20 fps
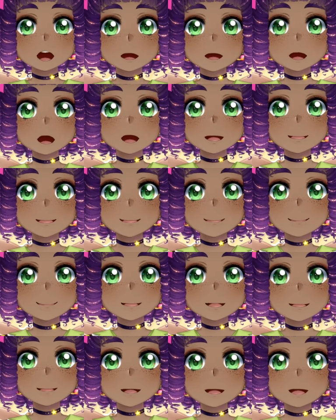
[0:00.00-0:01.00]
right, it
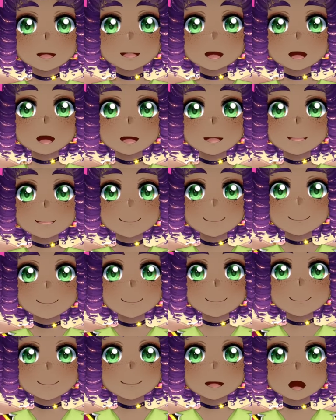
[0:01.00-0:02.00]
should be
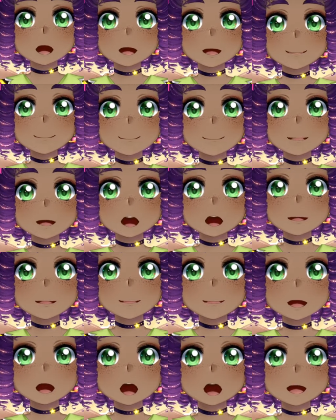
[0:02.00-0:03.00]
going
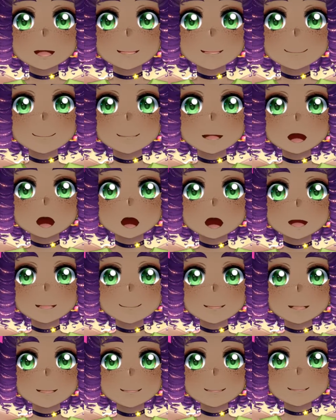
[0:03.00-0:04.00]
live.
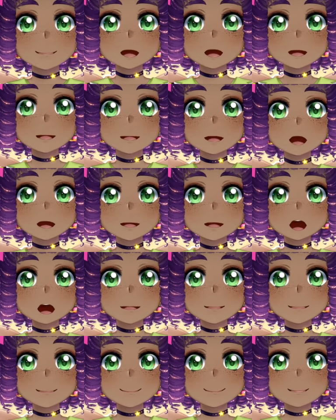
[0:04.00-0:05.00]
Here's a quick little
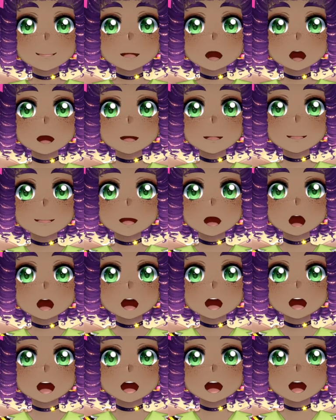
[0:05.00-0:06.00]
progress report.
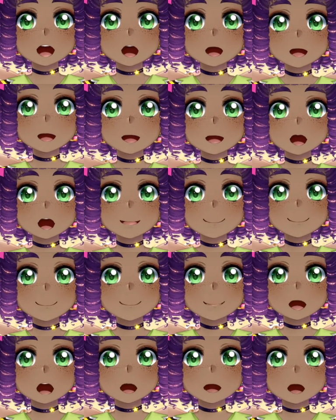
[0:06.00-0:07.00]
I had to
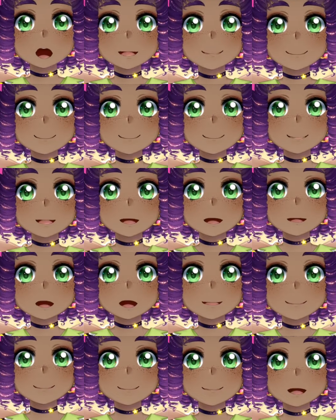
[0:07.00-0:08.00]
go back to the
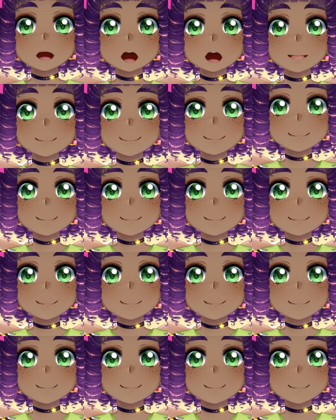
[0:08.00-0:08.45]
bust practice